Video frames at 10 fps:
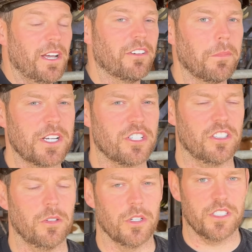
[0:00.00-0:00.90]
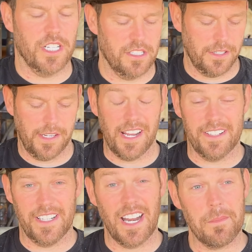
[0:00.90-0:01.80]
of a mission towards the end of the day.
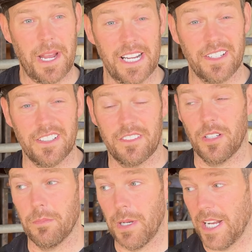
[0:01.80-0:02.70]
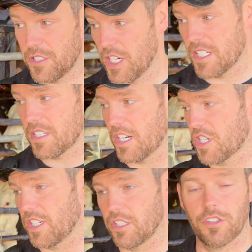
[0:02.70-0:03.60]
And then I'm headed to Manchester
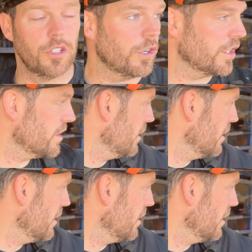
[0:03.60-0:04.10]
actually. You'll notice